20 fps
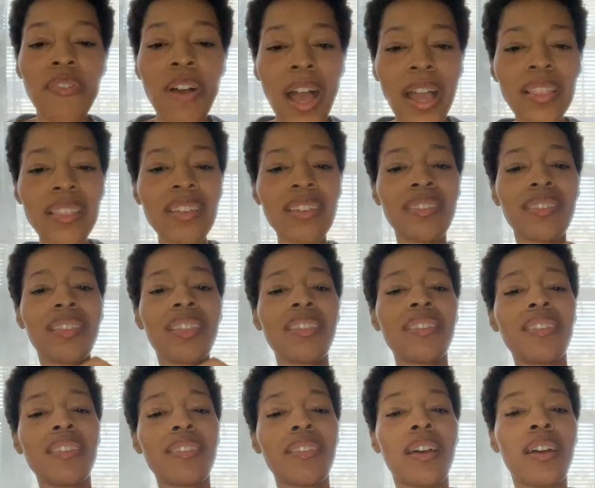I
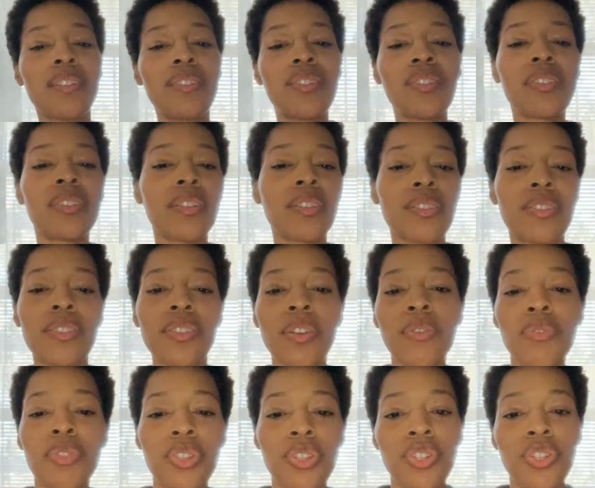just look so
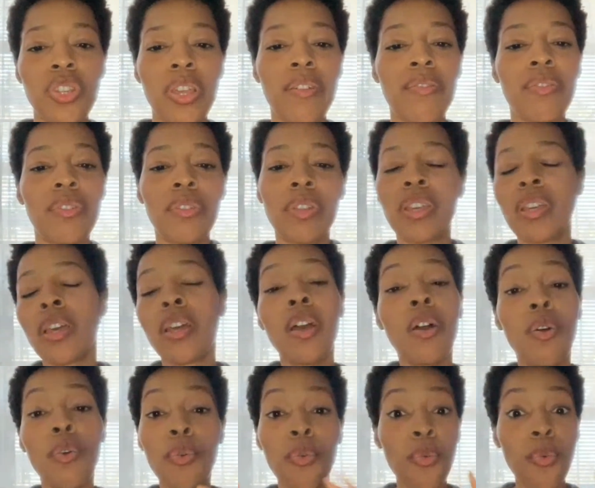disheveled.
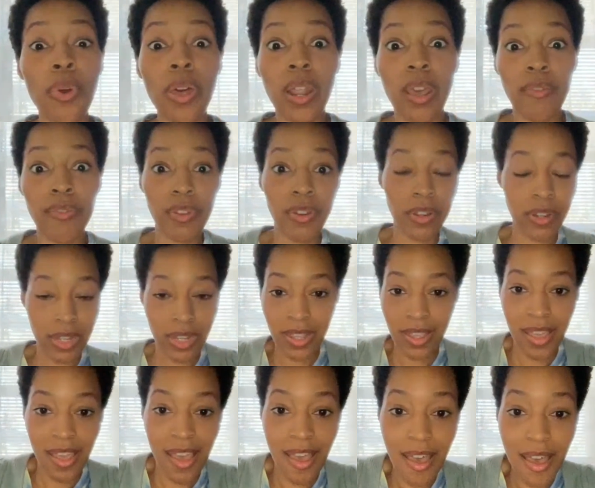Whatever.
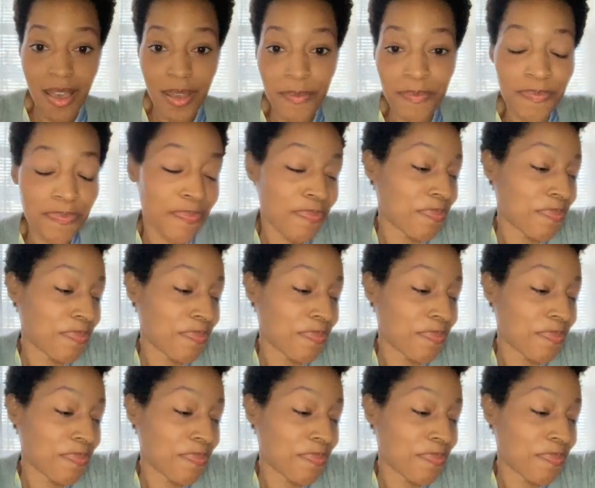Um,